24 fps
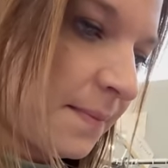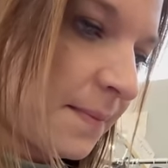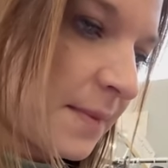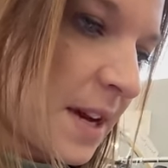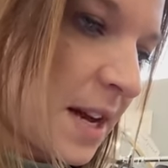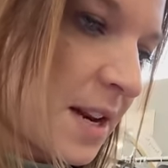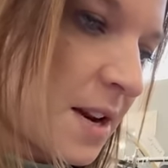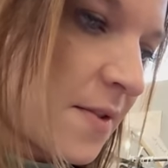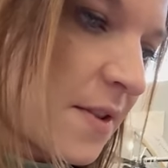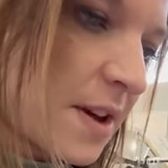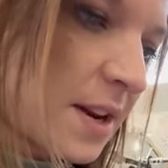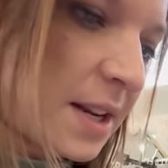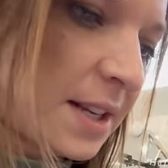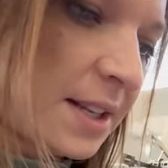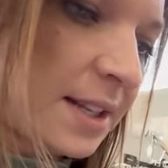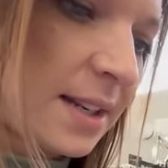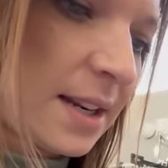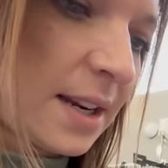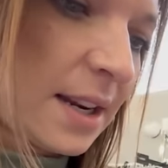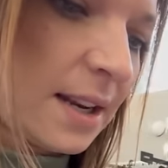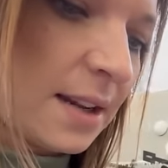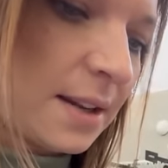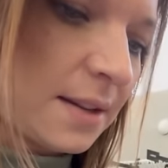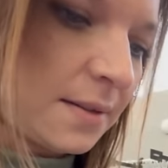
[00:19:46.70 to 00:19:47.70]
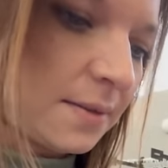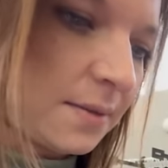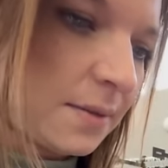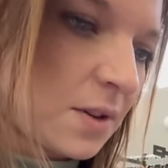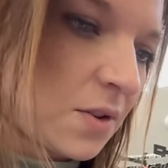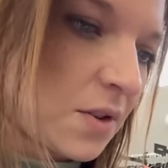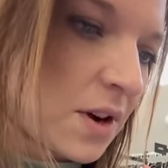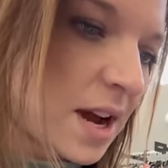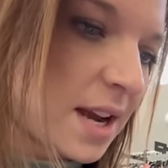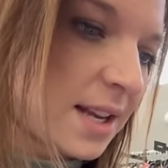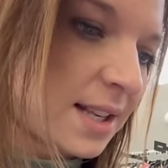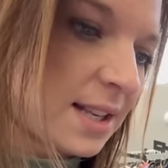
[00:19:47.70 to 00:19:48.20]
I'm about that stink.
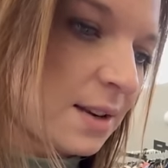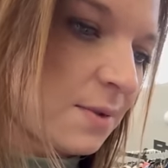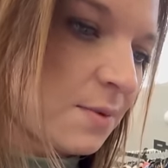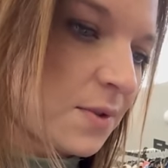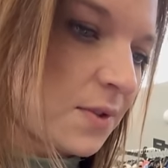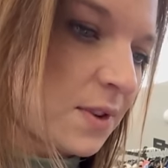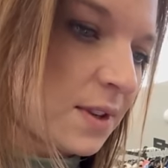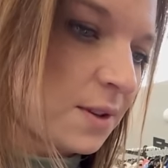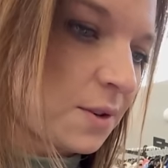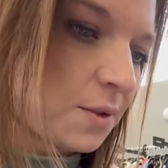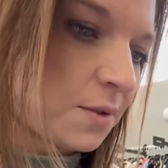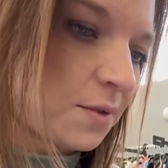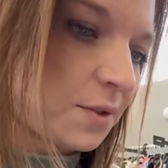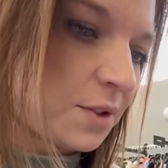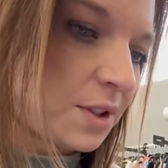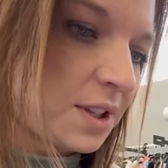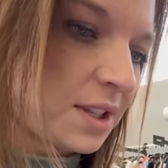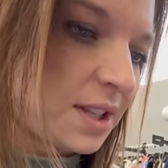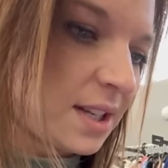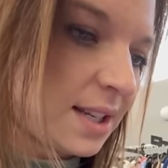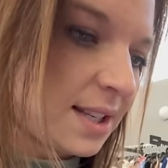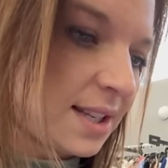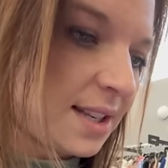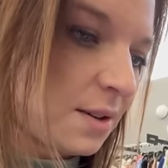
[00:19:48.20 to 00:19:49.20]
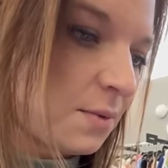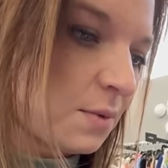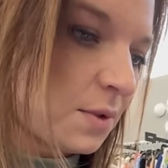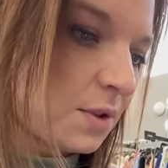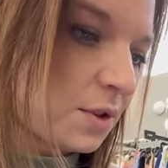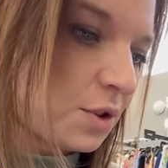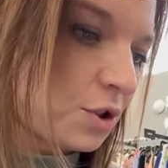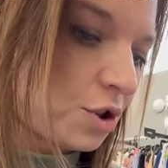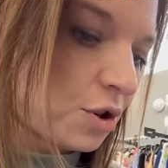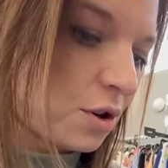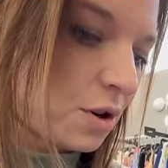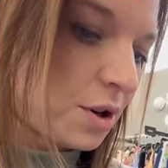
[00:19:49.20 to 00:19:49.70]
Okay, I see one that sold for 60 with the
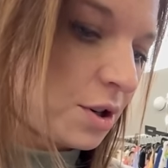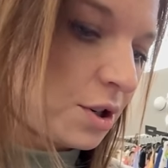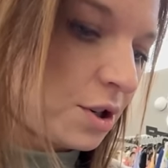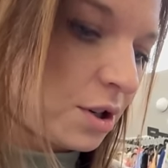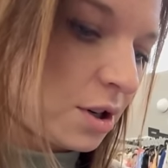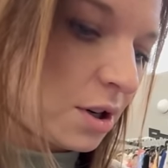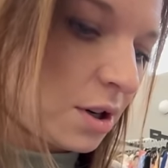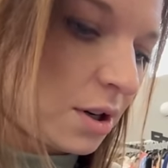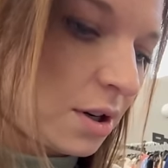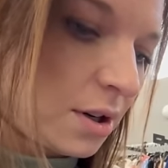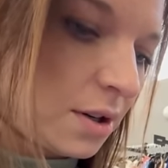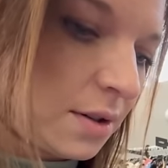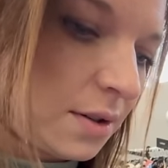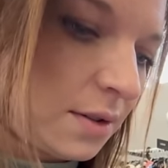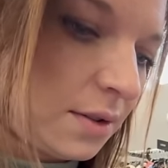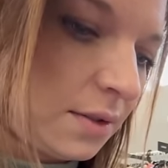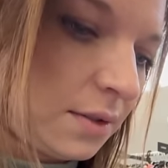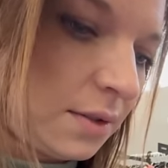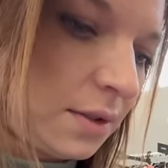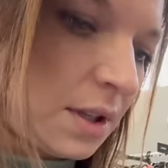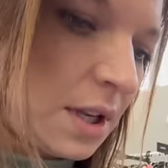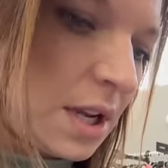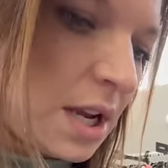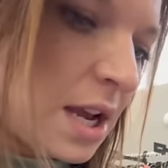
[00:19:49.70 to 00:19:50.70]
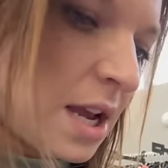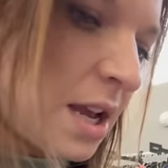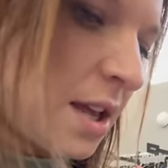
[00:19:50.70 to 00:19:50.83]
charger. No way.